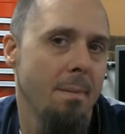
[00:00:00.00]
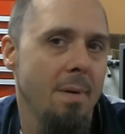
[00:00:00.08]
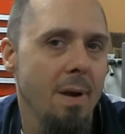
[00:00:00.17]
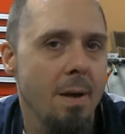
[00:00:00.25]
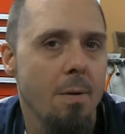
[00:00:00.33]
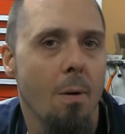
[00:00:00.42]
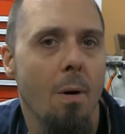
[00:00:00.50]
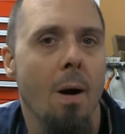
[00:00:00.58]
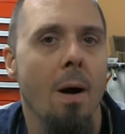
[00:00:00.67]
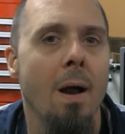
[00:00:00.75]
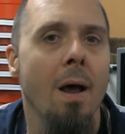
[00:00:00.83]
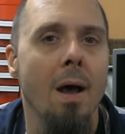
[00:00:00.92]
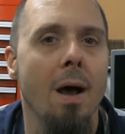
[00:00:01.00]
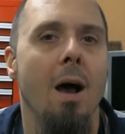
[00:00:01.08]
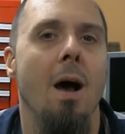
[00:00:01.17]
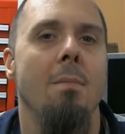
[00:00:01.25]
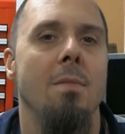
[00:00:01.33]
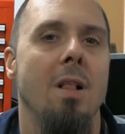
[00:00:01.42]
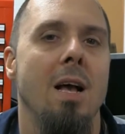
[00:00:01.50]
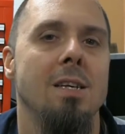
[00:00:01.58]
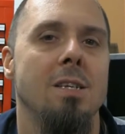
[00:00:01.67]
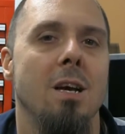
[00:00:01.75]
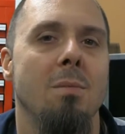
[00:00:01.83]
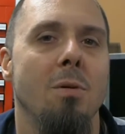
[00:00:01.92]
detour um, the
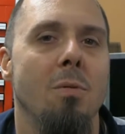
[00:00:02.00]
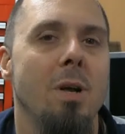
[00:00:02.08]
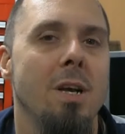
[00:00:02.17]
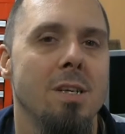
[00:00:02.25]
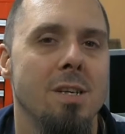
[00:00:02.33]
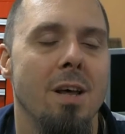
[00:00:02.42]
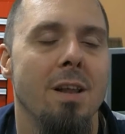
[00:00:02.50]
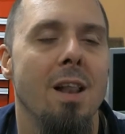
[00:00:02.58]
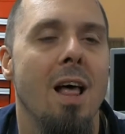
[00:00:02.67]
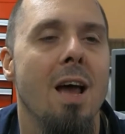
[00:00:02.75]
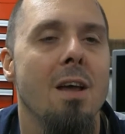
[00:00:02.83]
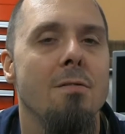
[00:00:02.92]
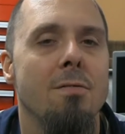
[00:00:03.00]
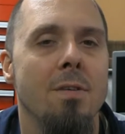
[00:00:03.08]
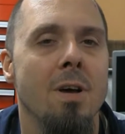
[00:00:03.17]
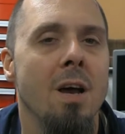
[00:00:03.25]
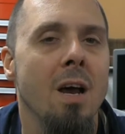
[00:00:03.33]
last couple weeks on life.